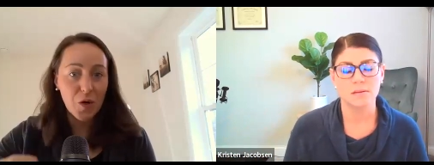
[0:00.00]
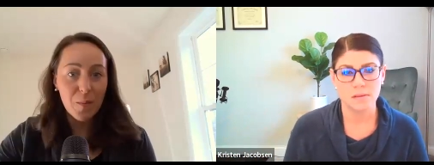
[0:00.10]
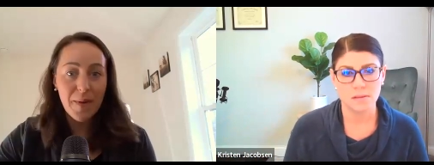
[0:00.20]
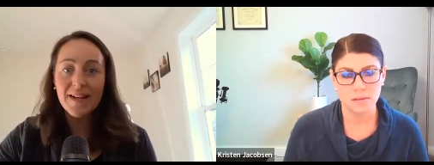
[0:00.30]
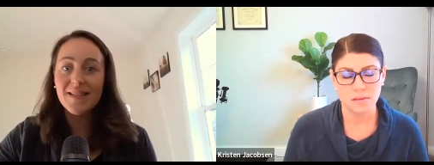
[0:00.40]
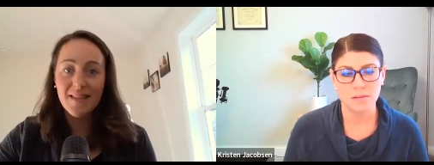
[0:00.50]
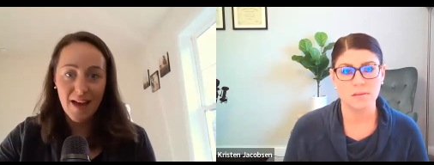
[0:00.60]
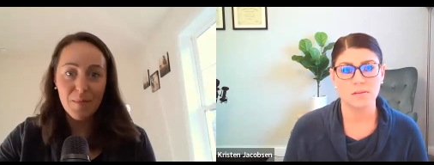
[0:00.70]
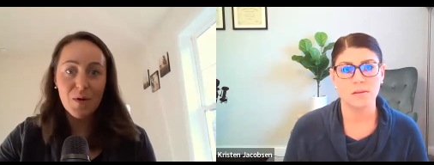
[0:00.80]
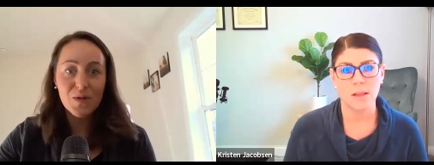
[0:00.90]
Speaker 1: go back to
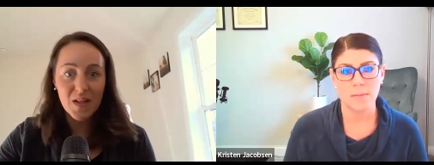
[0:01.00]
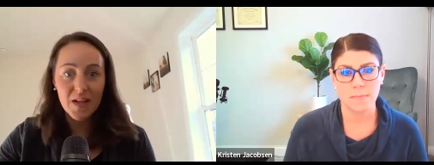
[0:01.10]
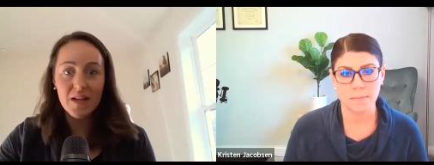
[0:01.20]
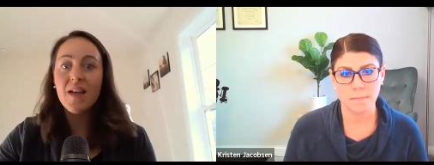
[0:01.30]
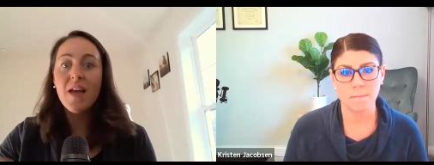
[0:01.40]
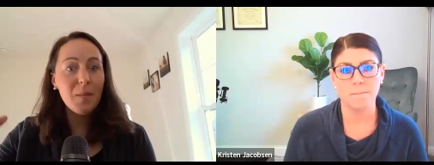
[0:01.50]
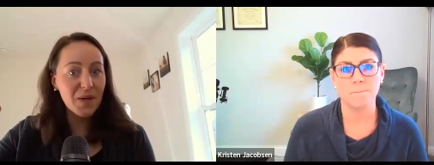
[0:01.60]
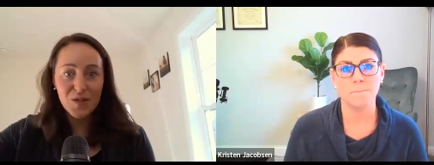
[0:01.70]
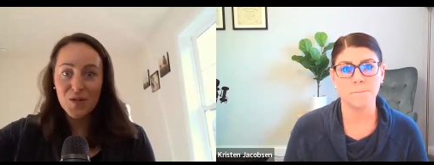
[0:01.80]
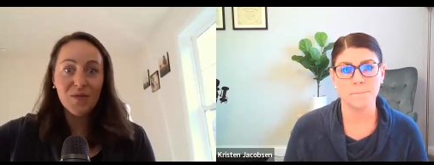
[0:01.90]
that person
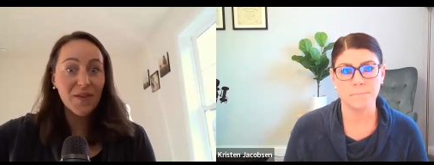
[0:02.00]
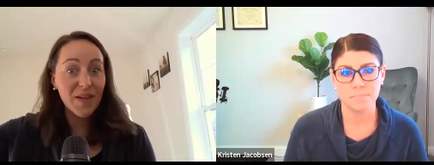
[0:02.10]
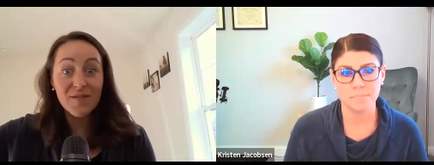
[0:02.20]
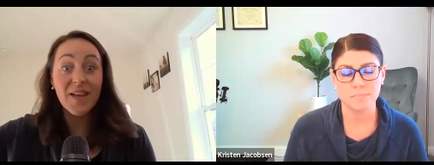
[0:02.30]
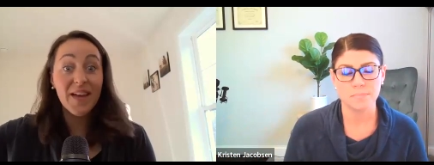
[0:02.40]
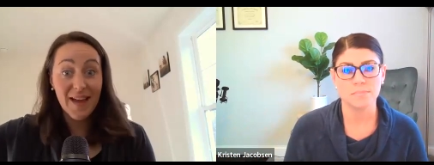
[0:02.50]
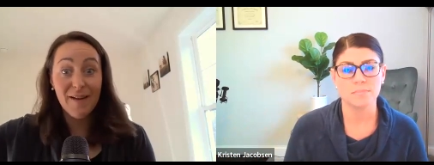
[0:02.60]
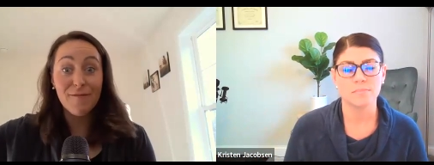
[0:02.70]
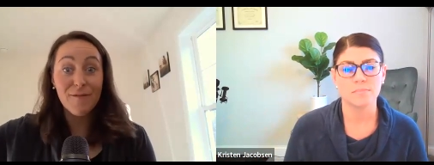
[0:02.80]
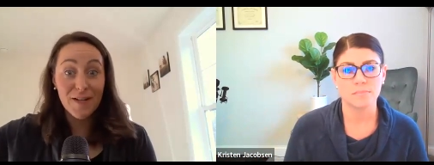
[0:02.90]
because mm-hmm. you've lived like
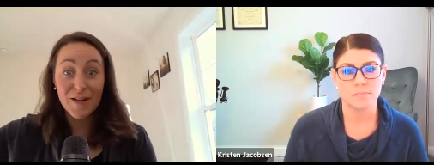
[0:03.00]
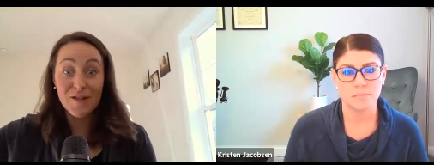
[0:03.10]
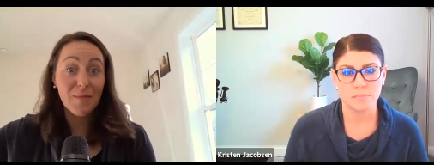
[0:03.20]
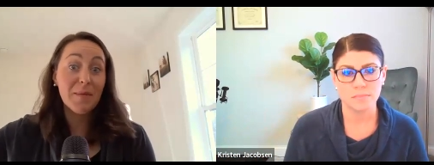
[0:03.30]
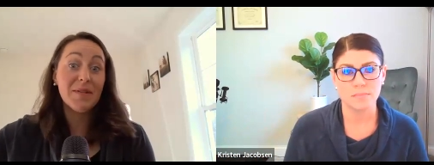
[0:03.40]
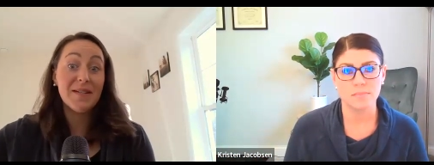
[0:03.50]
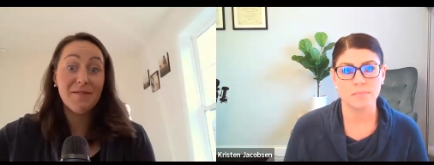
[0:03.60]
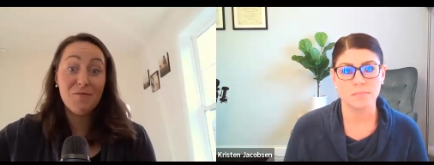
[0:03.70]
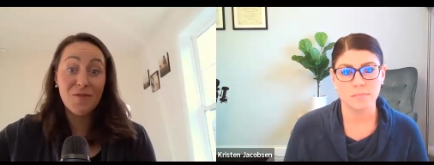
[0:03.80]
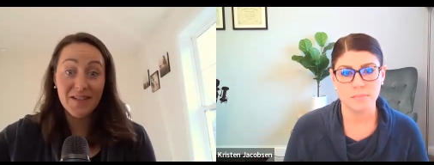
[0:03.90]
that for years and maybe didn't
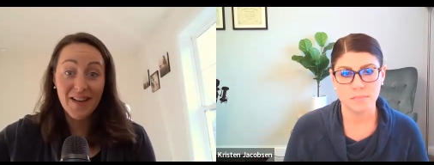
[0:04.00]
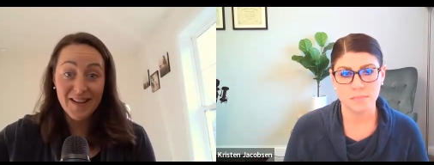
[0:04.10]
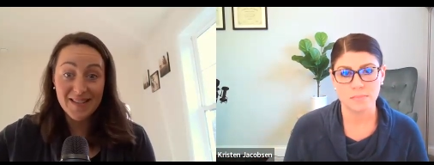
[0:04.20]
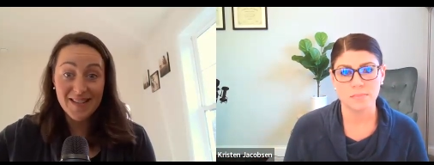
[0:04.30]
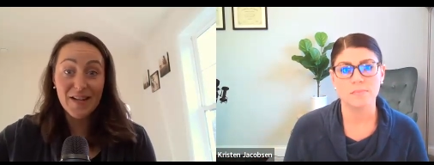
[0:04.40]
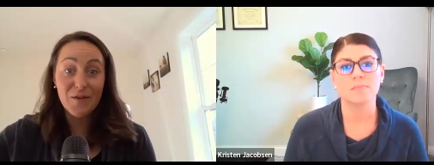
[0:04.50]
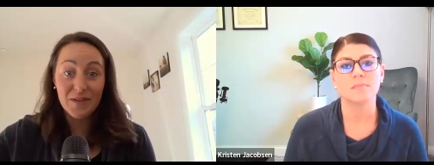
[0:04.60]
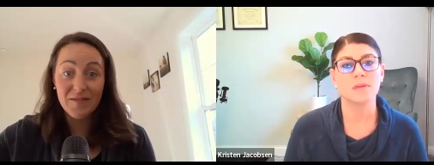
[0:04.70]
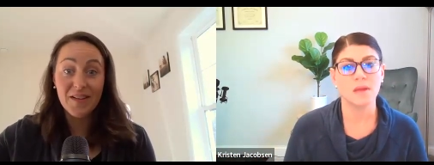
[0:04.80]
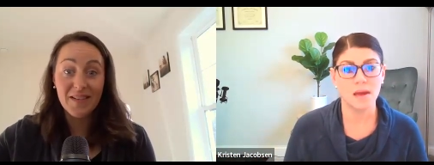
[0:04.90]
even realize that you're
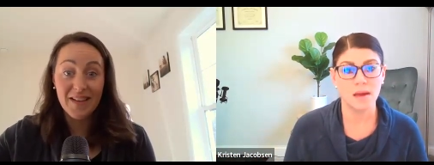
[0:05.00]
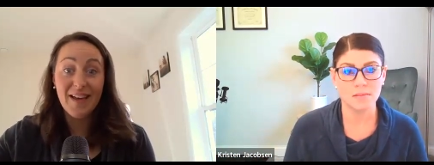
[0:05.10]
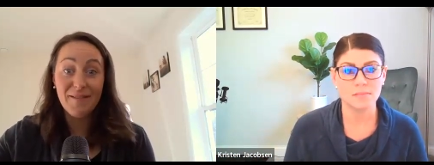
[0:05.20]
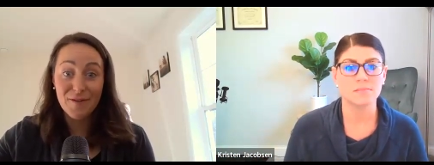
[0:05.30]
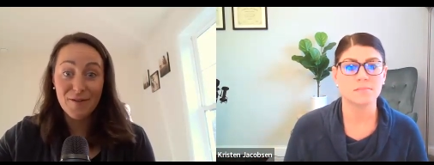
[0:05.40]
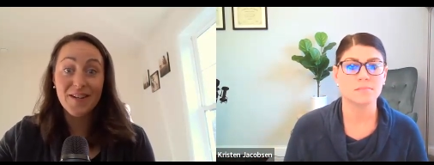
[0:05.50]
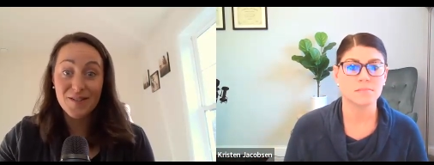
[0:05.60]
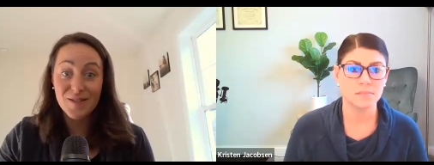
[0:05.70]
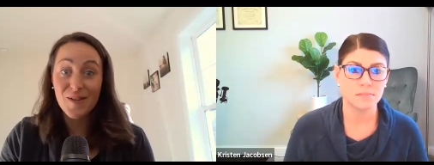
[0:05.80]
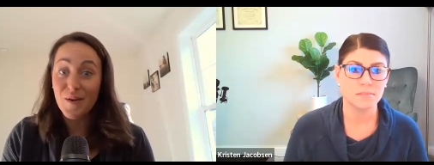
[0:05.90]
living yeah. for
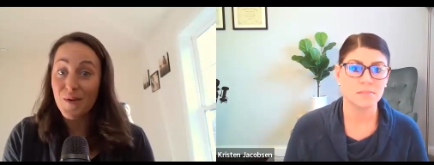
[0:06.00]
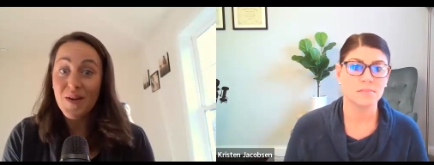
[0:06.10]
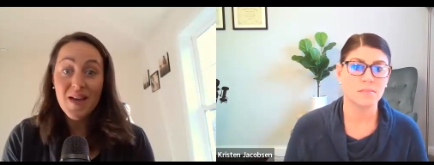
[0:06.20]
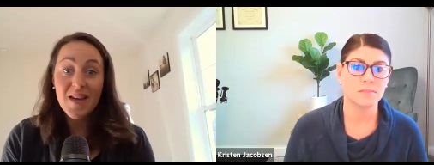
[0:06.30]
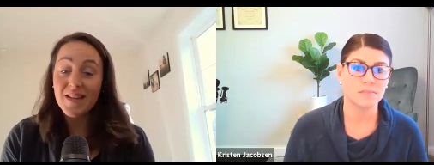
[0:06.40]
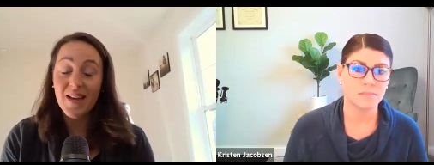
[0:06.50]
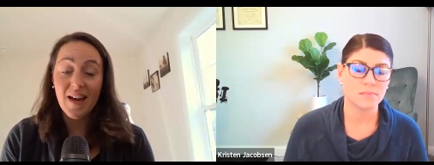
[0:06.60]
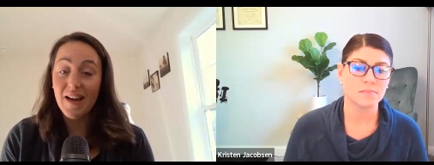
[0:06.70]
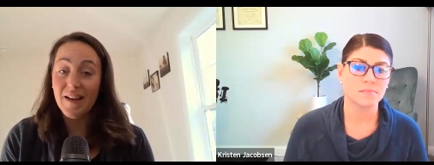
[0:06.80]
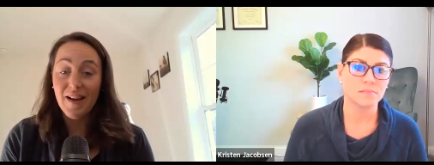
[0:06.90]
years. So
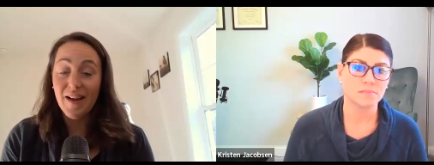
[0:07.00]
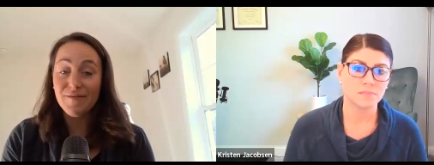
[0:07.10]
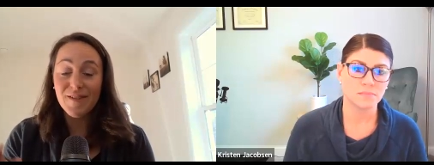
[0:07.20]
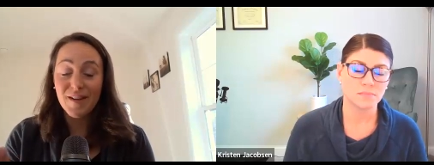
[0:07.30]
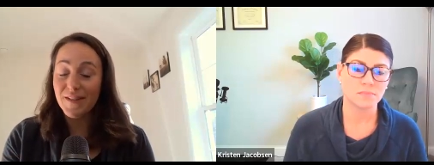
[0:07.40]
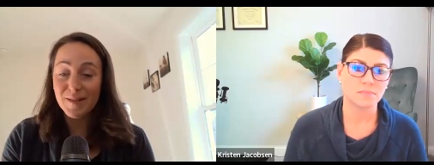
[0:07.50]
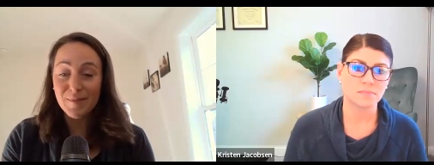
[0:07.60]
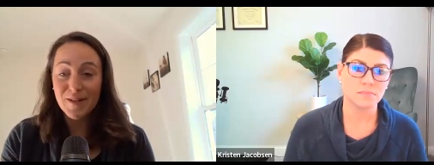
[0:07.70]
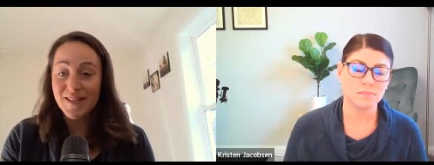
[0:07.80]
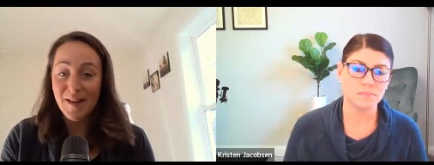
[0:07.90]
yeah, I, have definitely
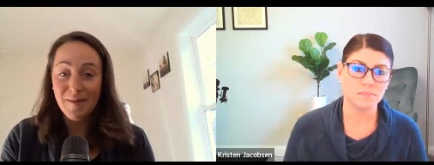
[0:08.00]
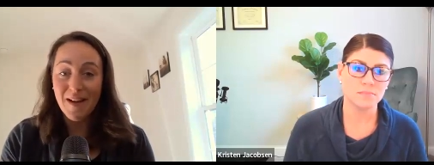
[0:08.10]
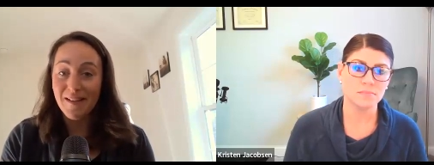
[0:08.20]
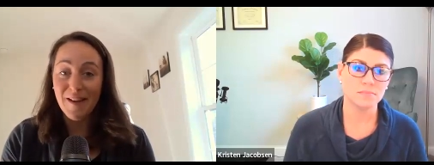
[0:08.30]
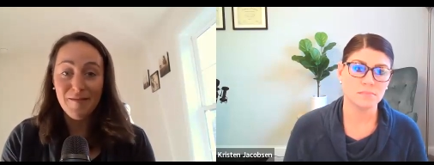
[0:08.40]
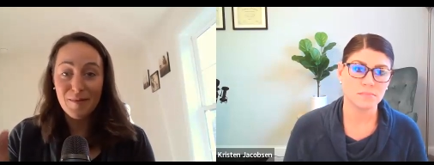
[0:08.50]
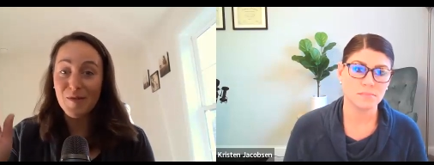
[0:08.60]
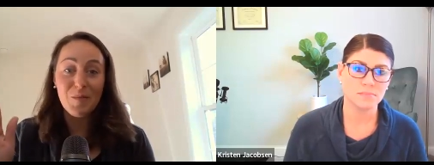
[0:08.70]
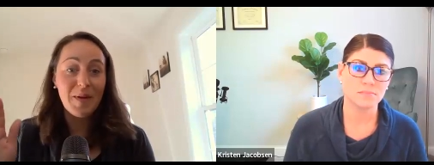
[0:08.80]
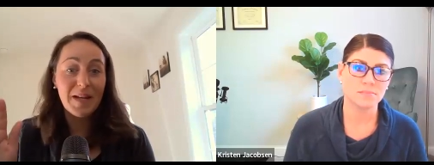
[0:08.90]
experienced that in my life. I'm
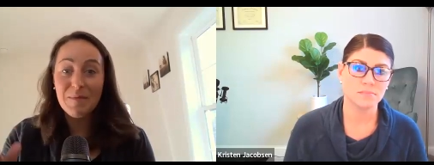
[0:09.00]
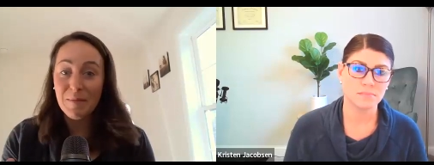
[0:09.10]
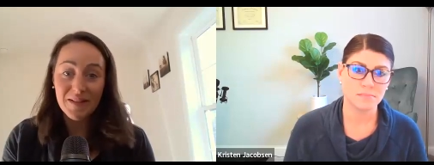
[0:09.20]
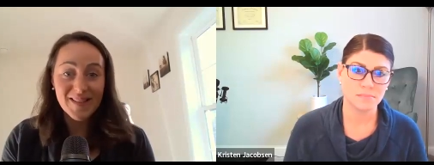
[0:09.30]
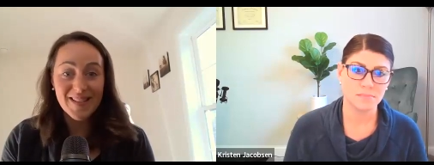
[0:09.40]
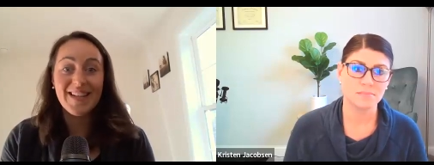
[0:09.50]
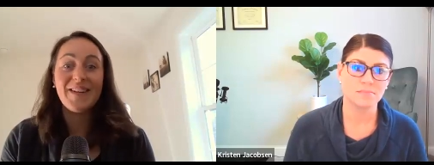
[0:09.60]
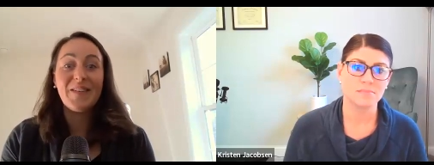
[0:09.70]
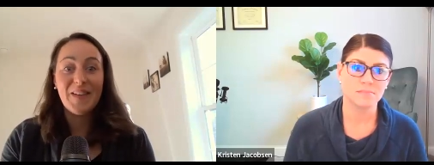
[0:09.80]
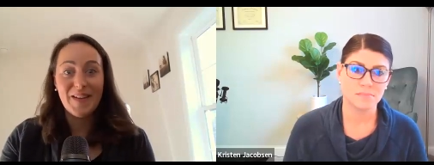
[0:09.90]
sure many people listening
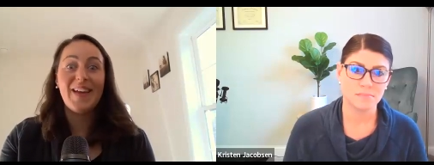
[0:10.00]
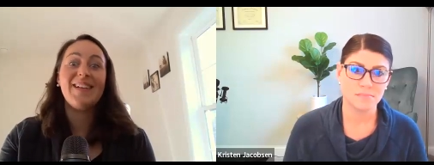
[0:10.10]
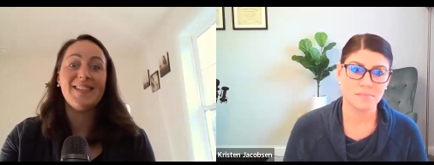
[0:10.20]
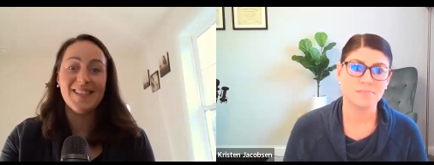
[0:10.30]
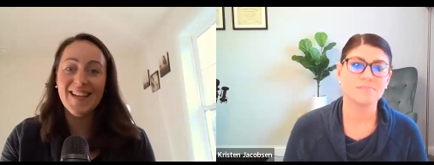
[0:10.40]
are like, yes,